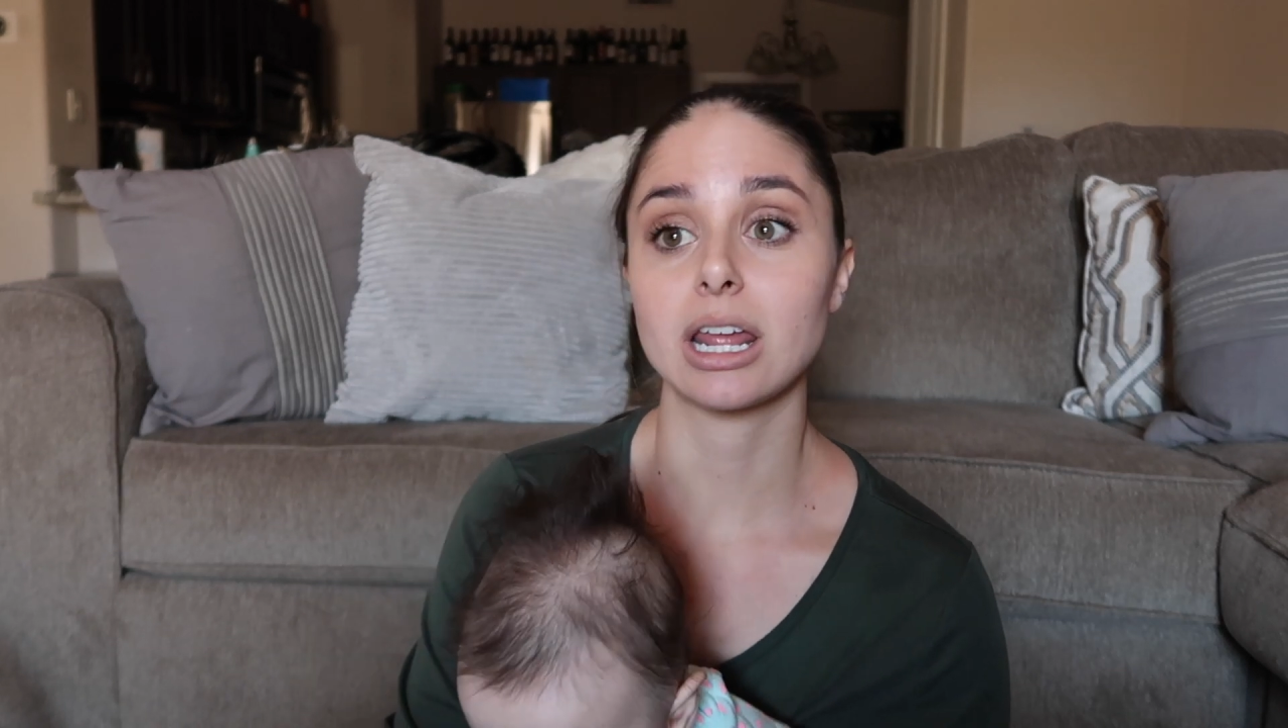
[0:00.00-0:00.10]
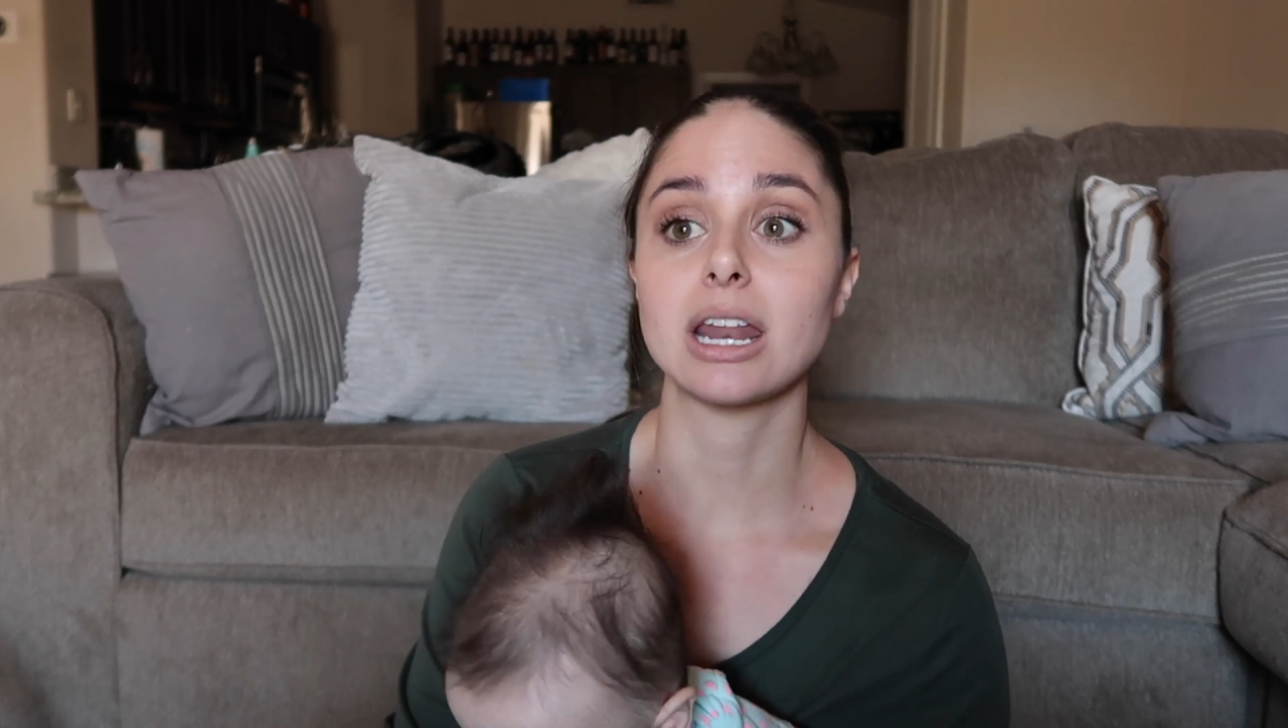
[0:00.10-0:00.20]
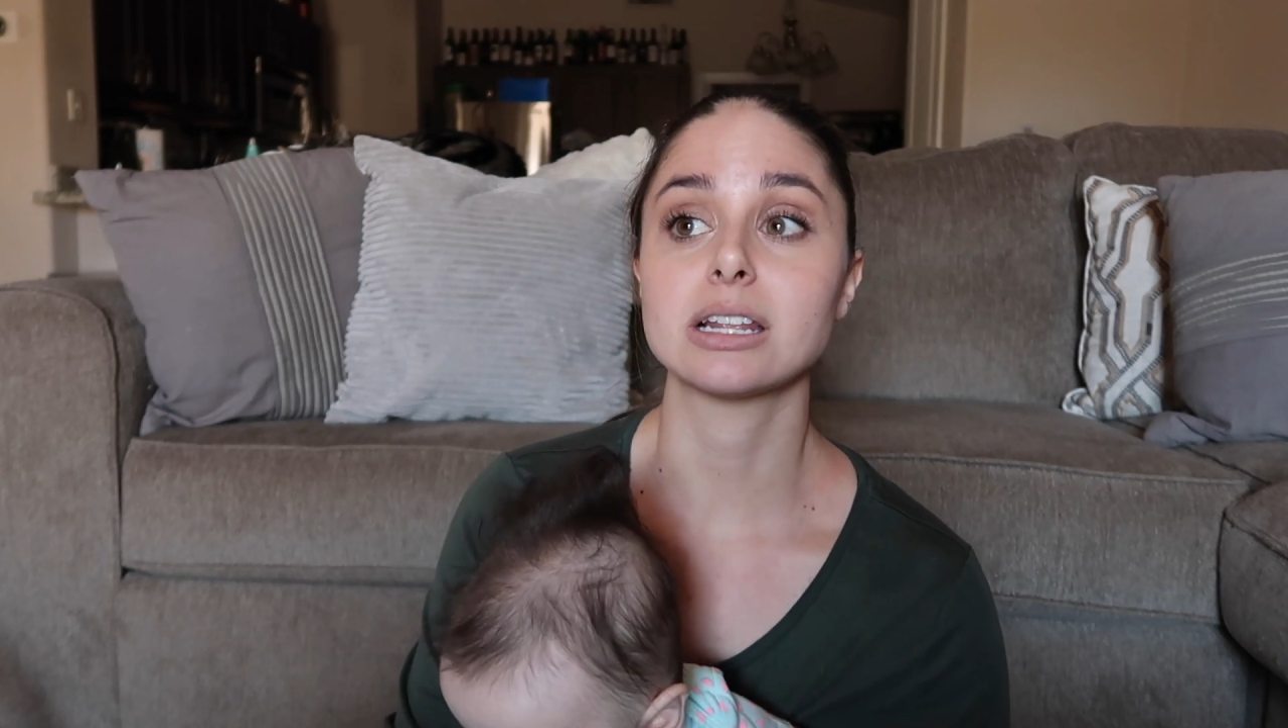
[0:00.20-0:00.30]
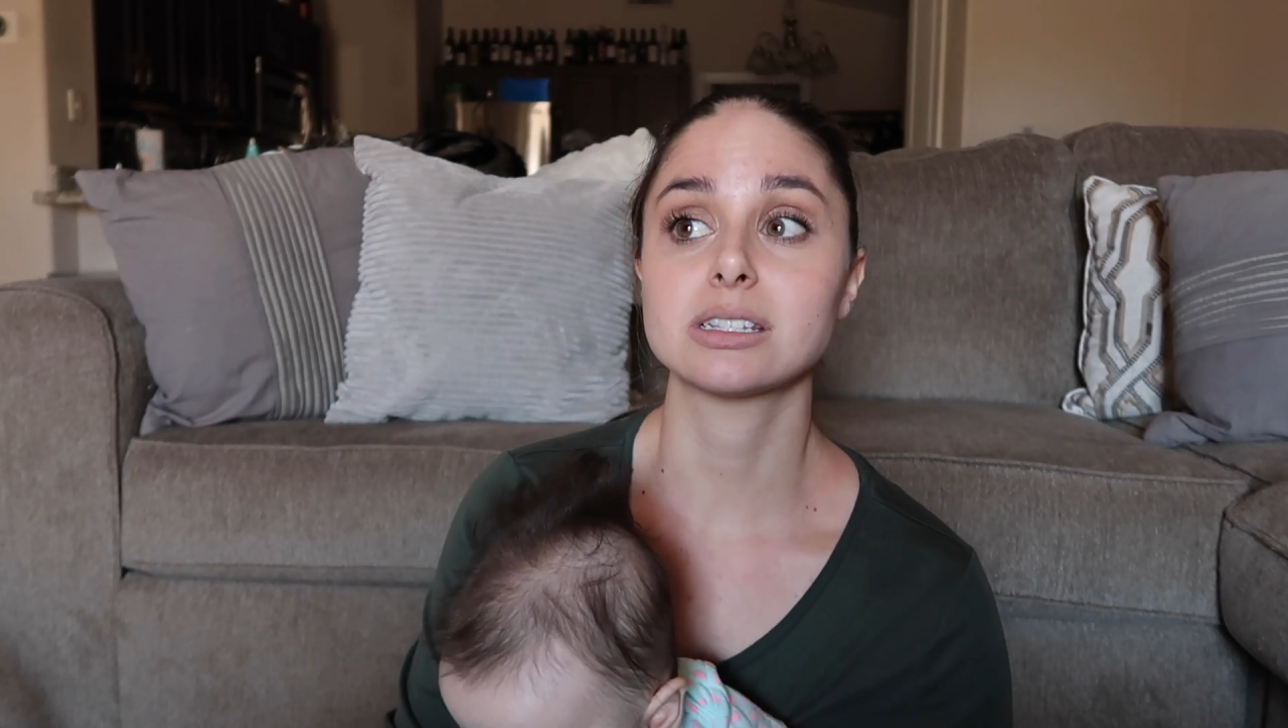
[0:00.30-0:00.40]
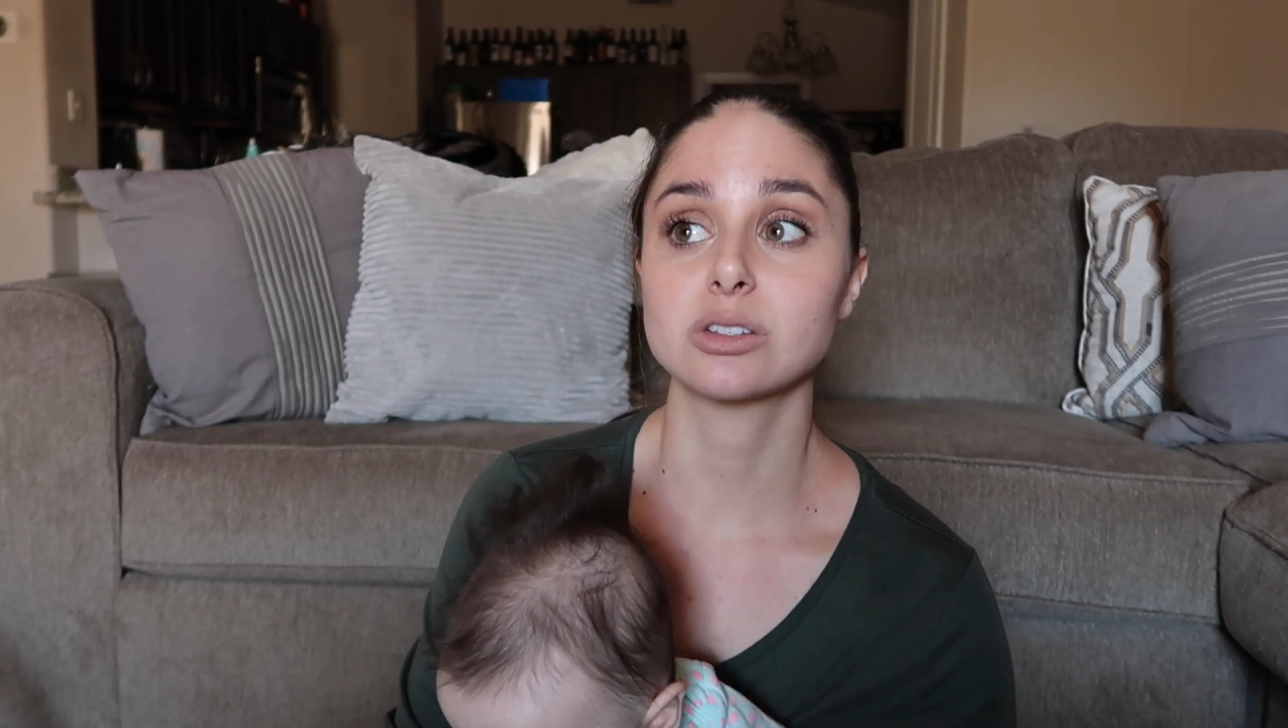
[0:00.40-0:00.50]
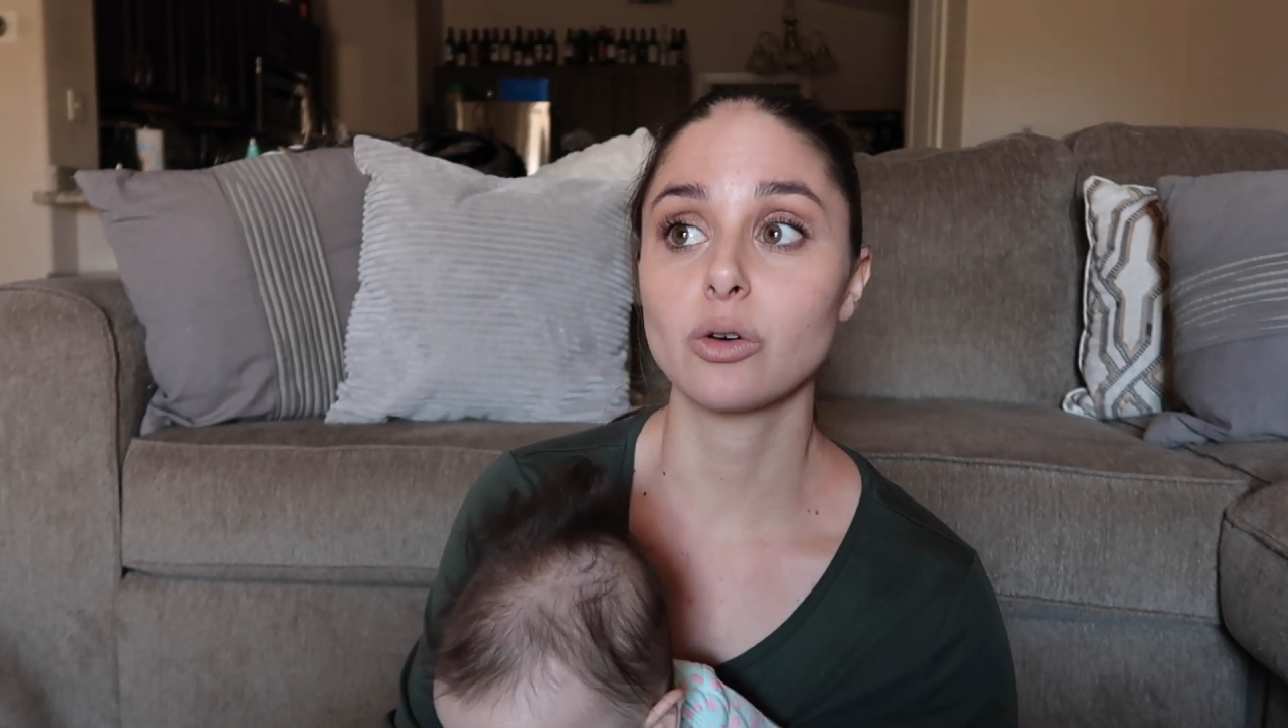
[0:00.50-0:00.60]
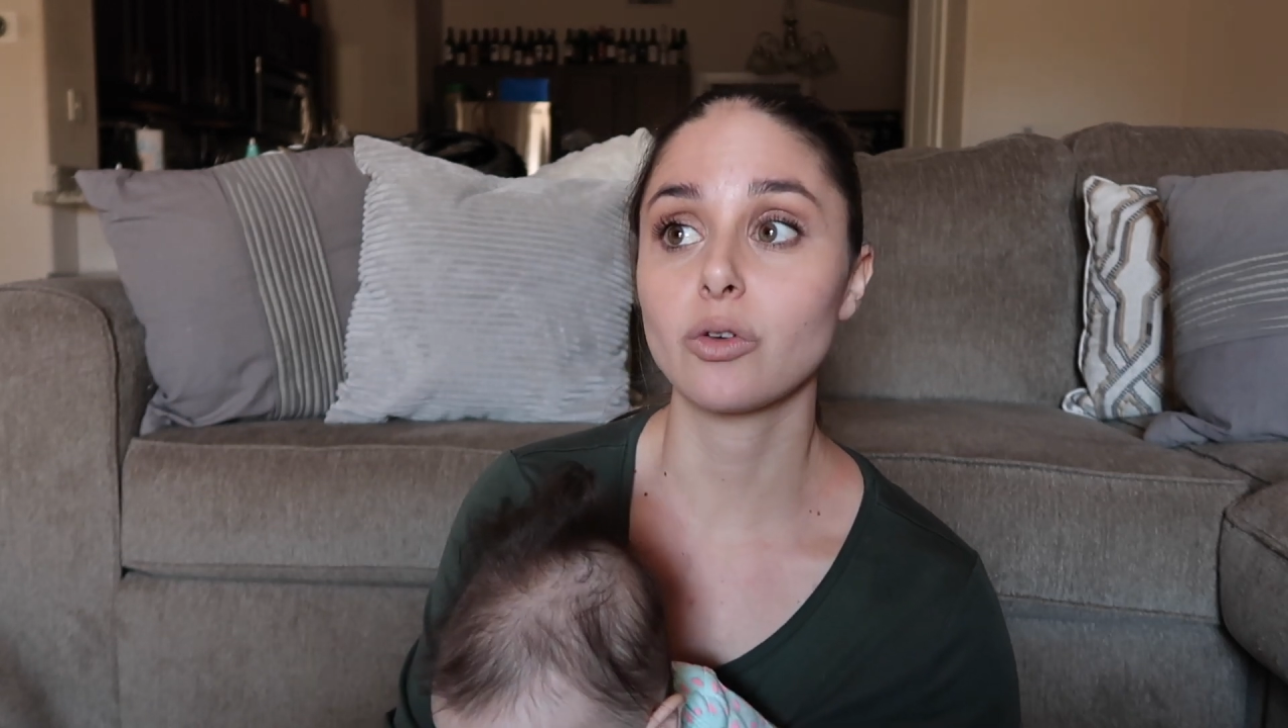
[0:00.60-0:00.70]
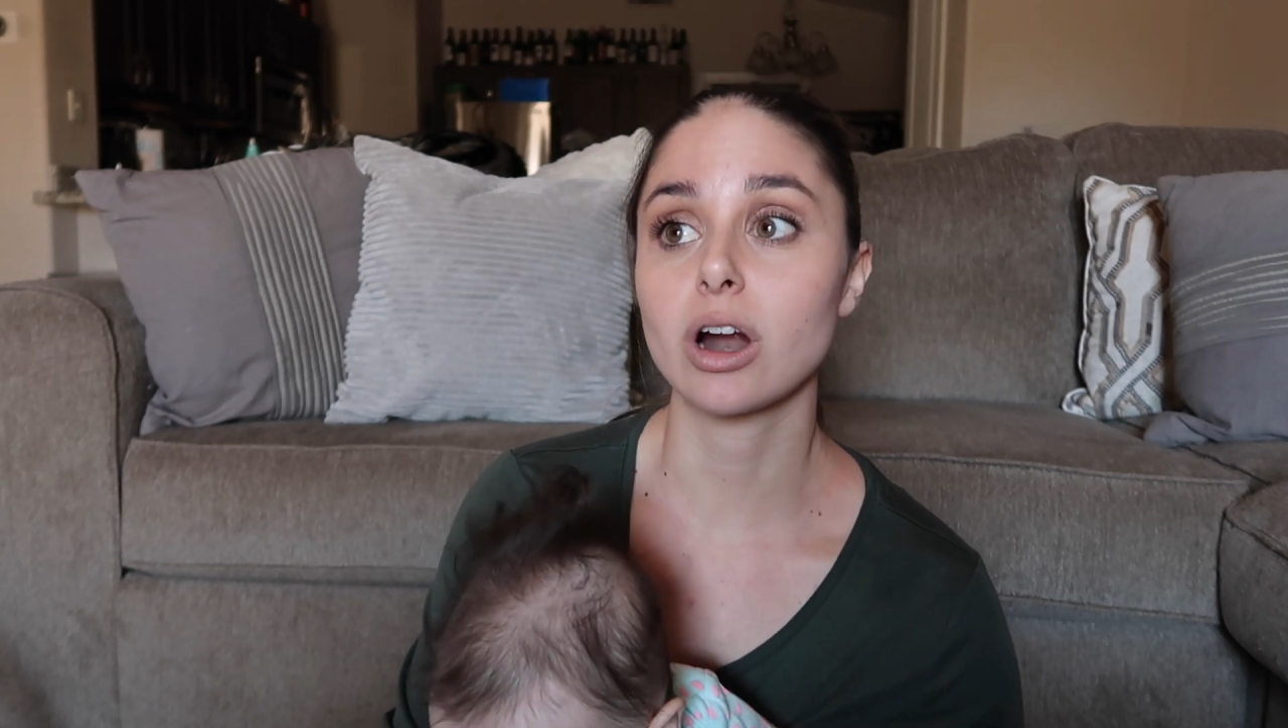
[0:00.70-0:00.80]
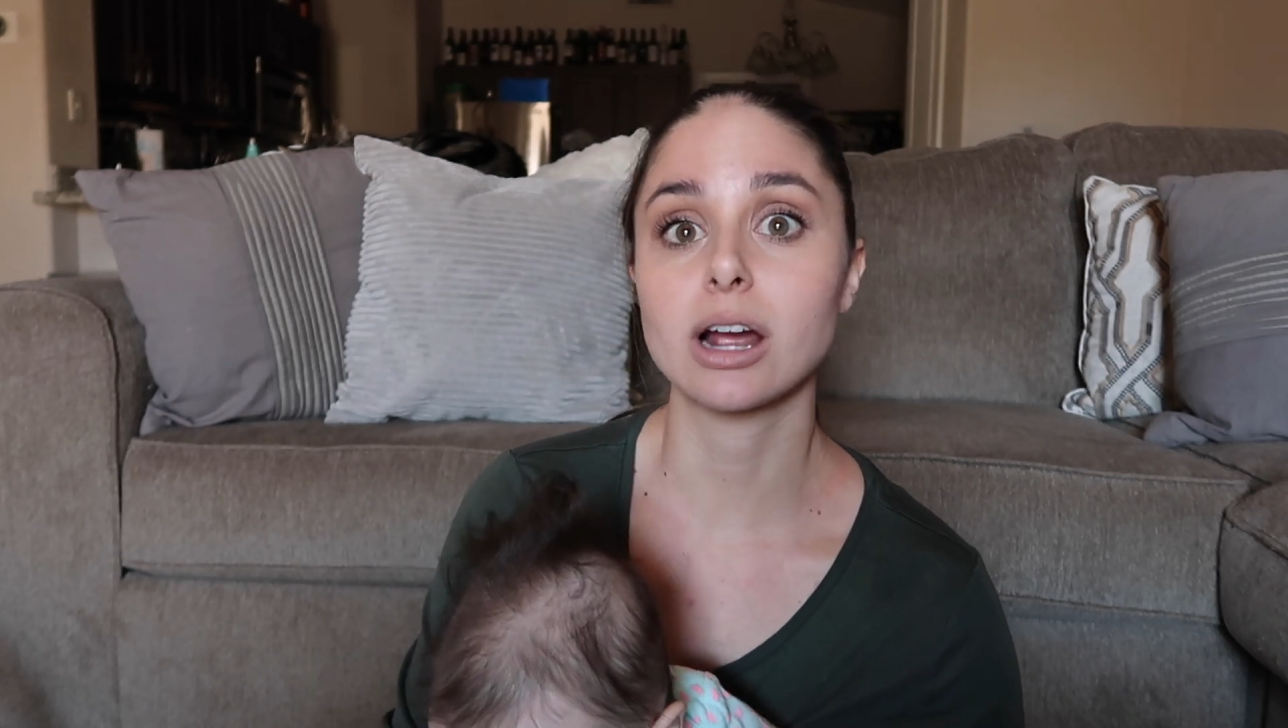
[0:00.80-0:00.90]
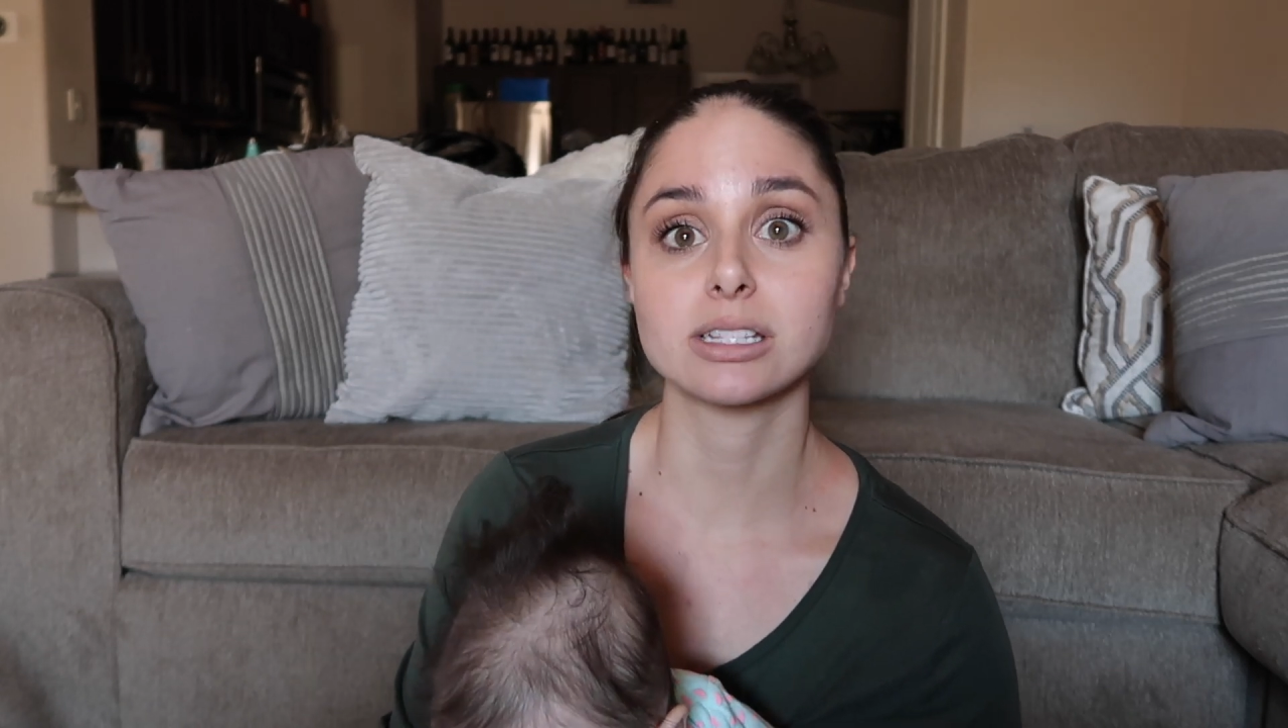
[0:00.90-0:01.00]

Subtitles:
And it so far